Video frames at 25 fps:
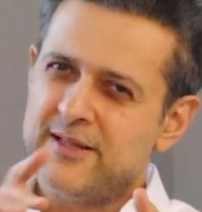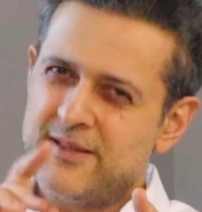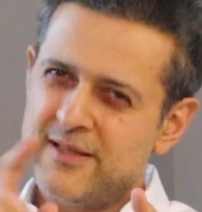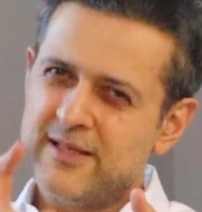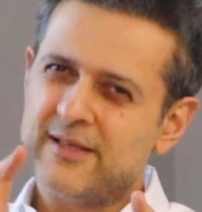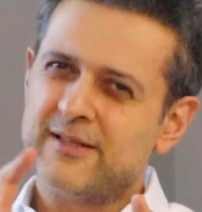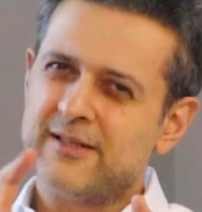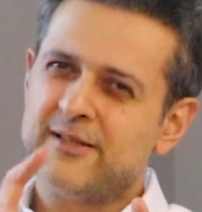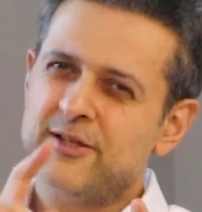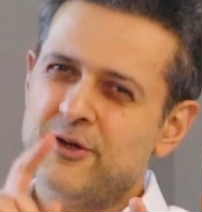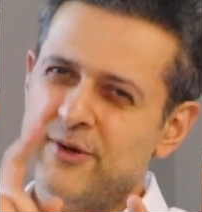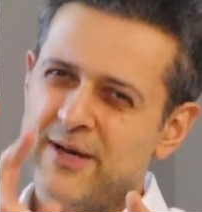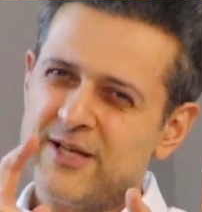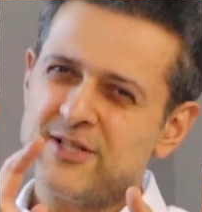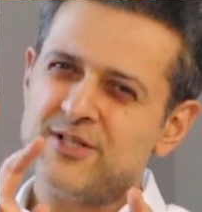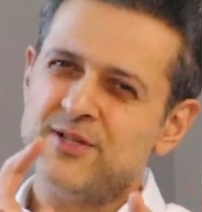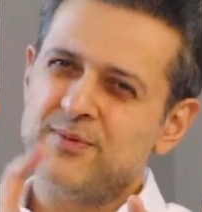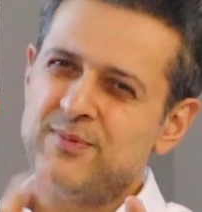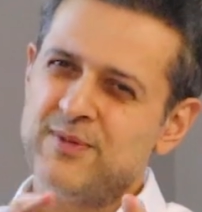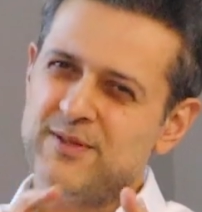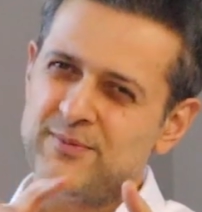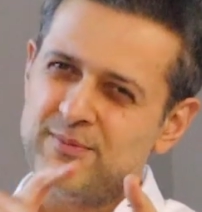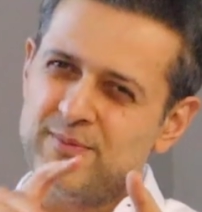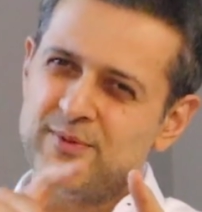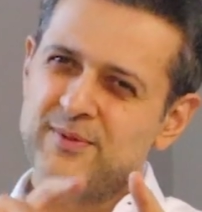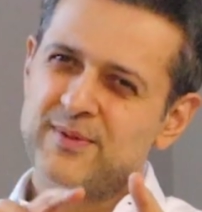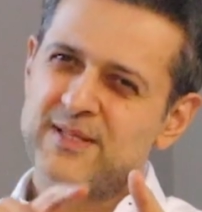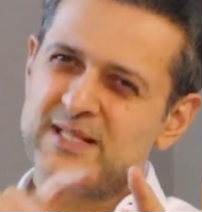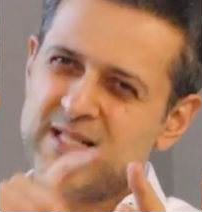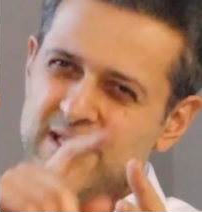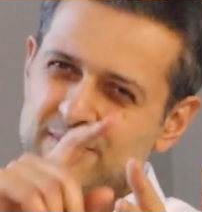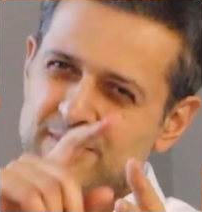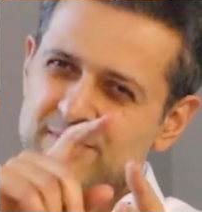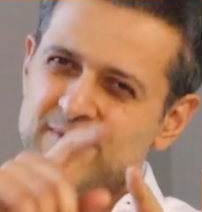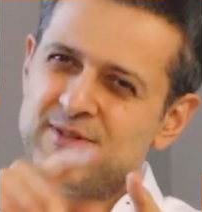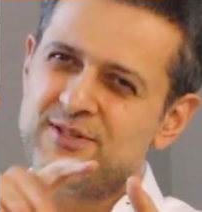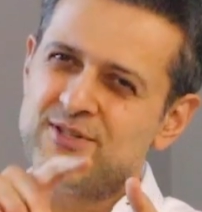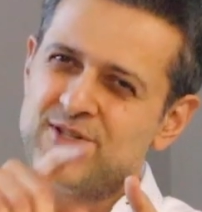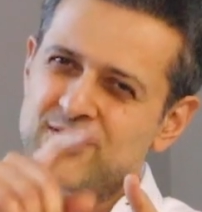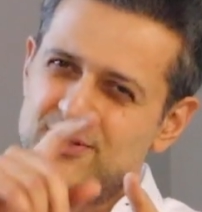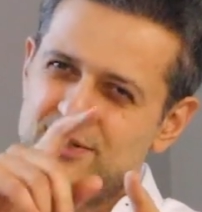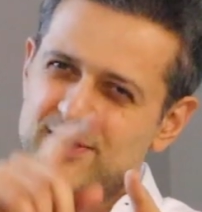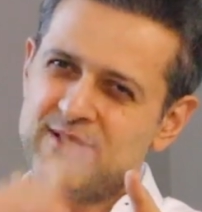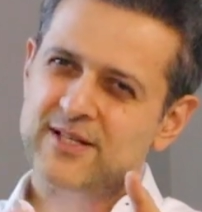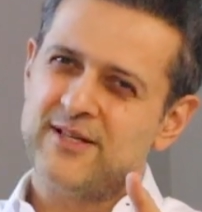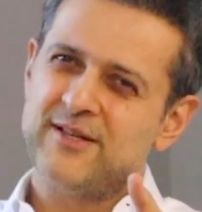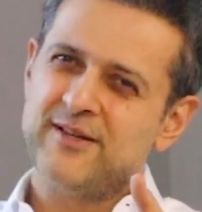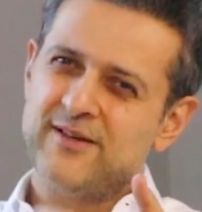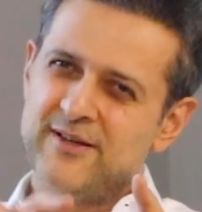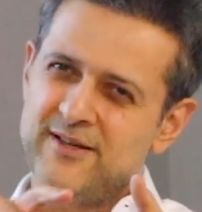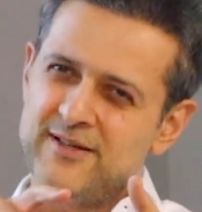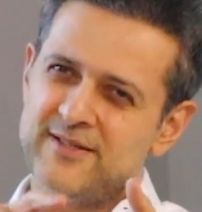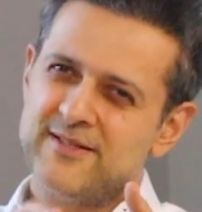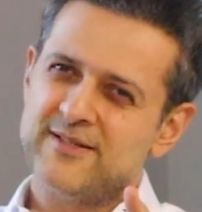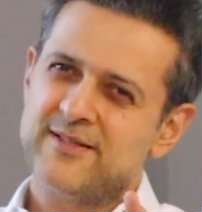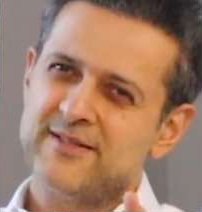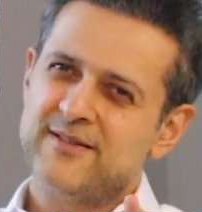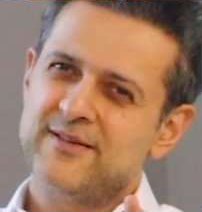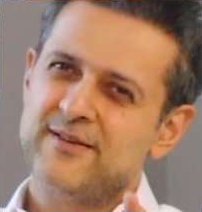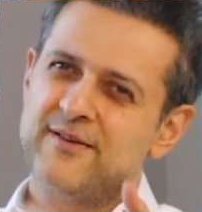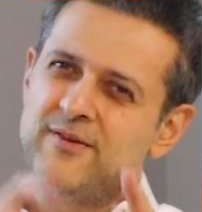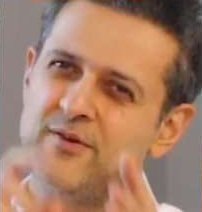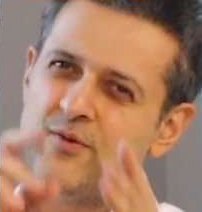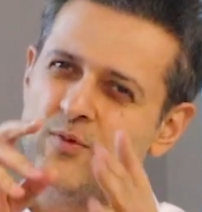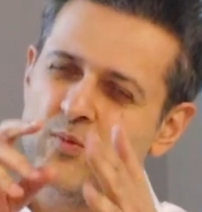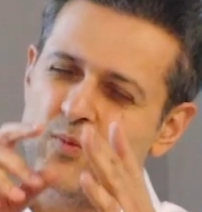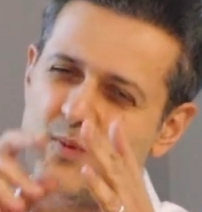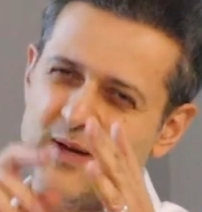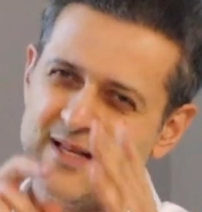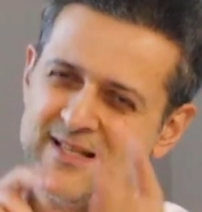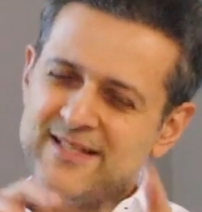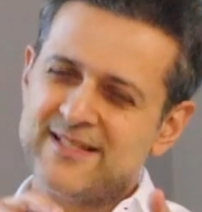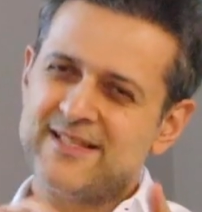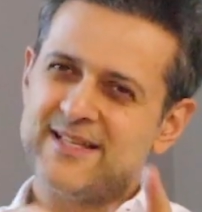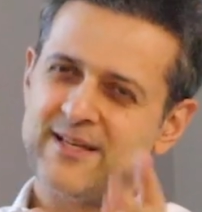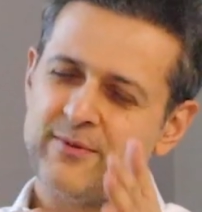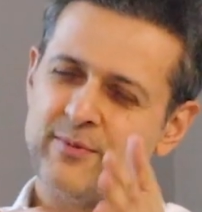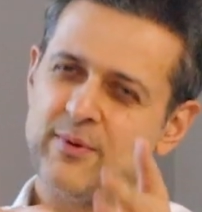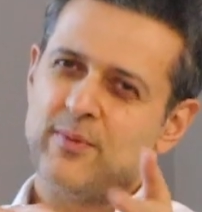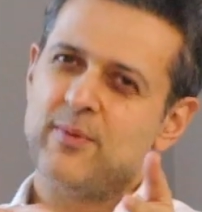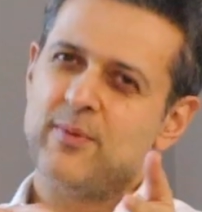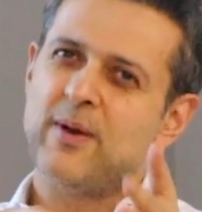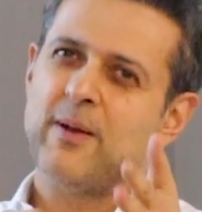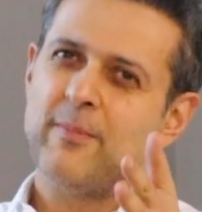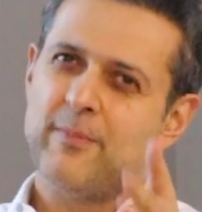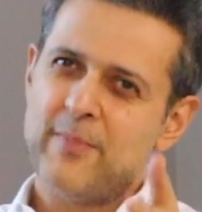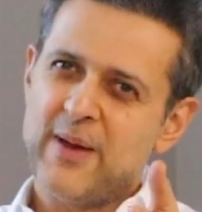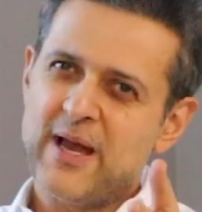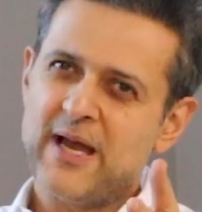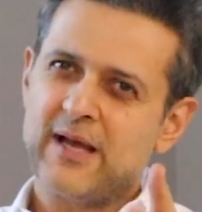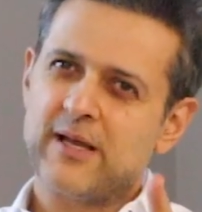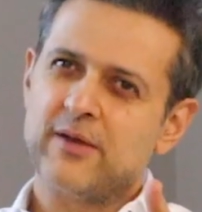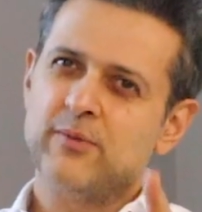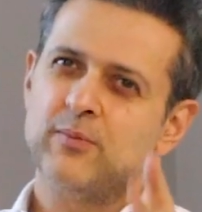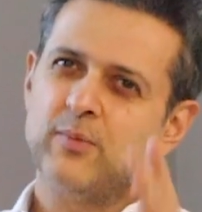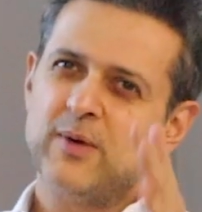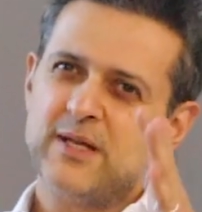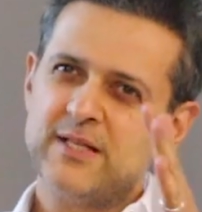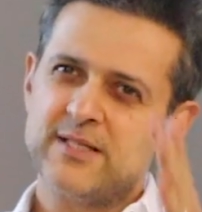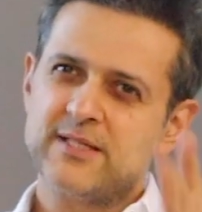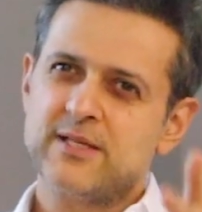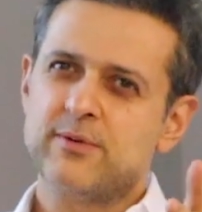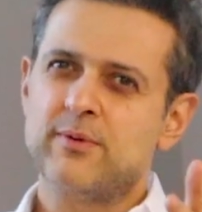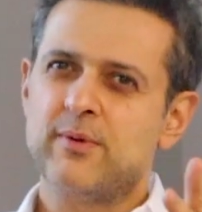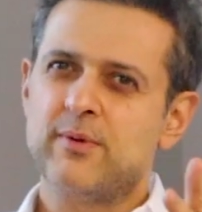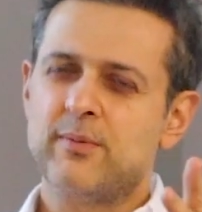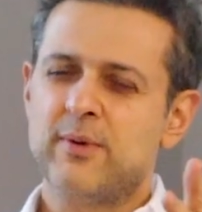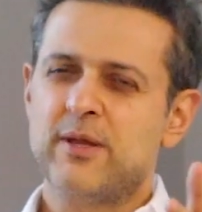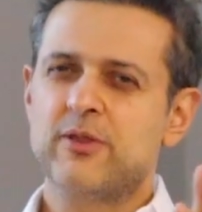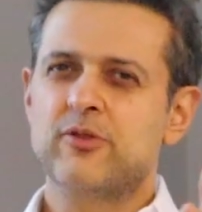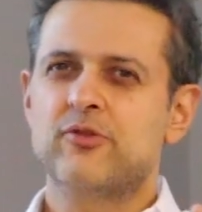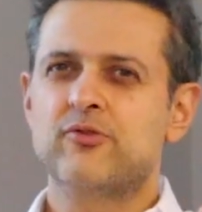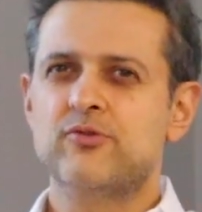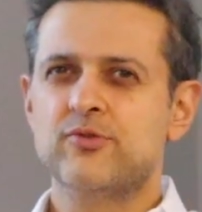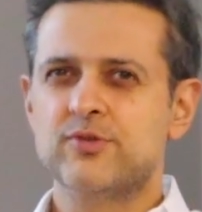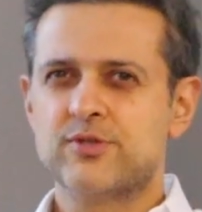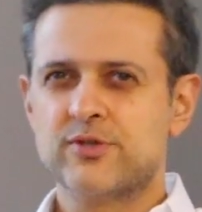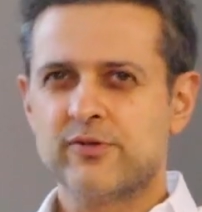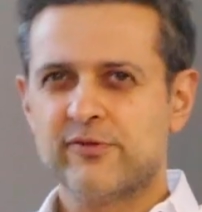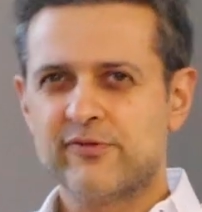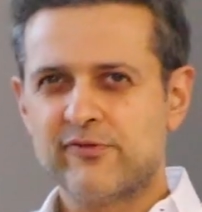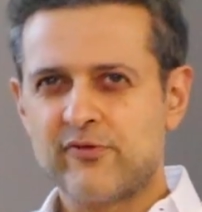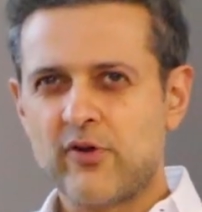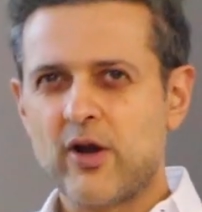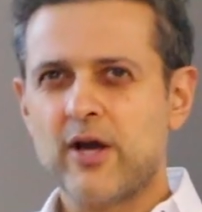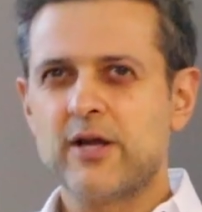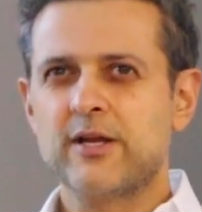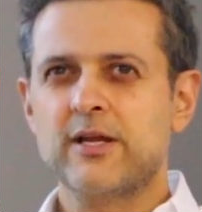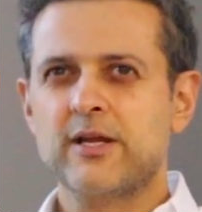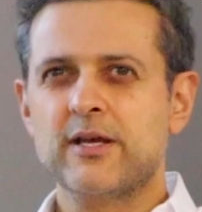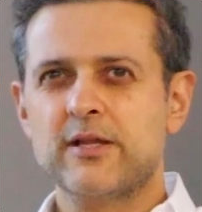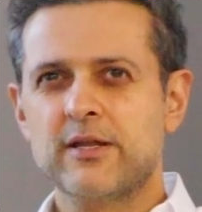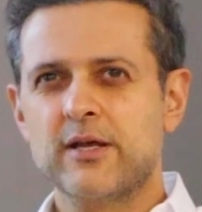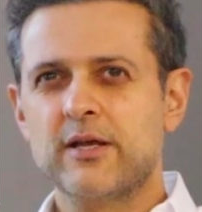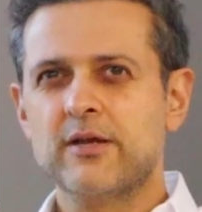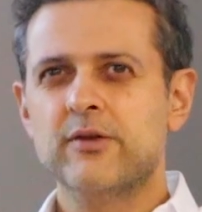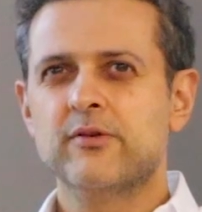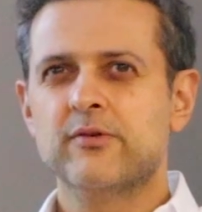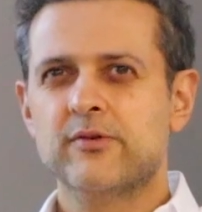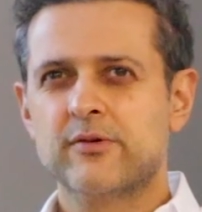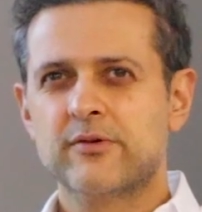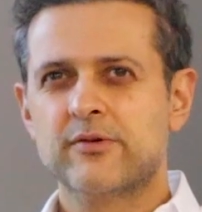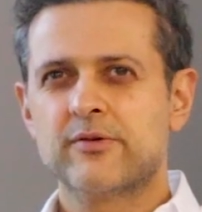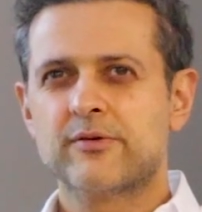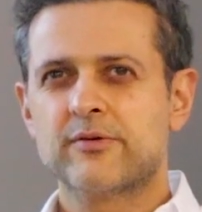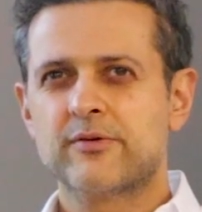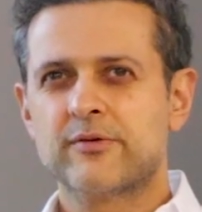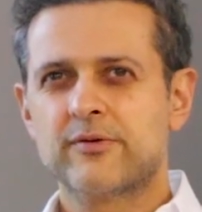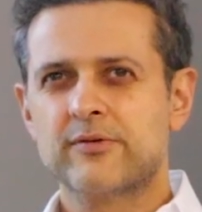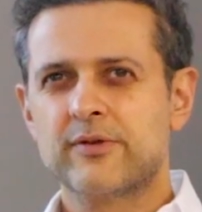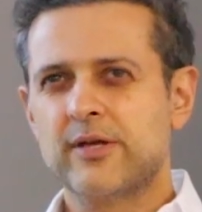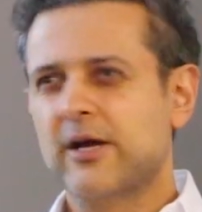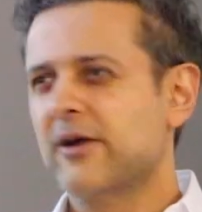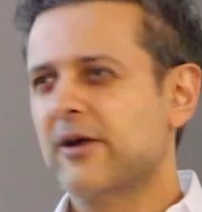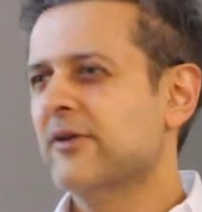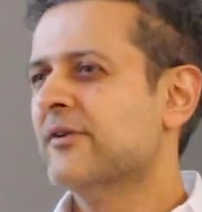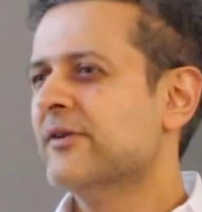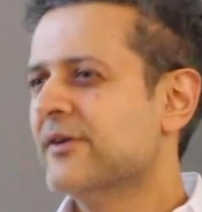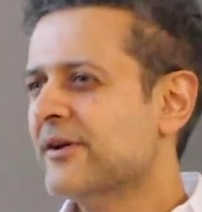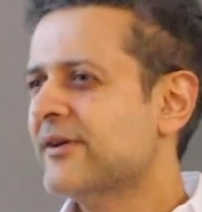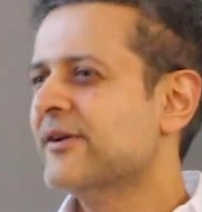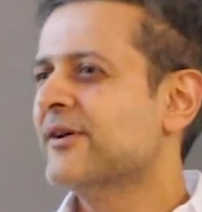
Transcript: think, no, actually, we slept the Tuesday night. Wednesday we went back, and Wednesday we went through till Friday then. Yeah,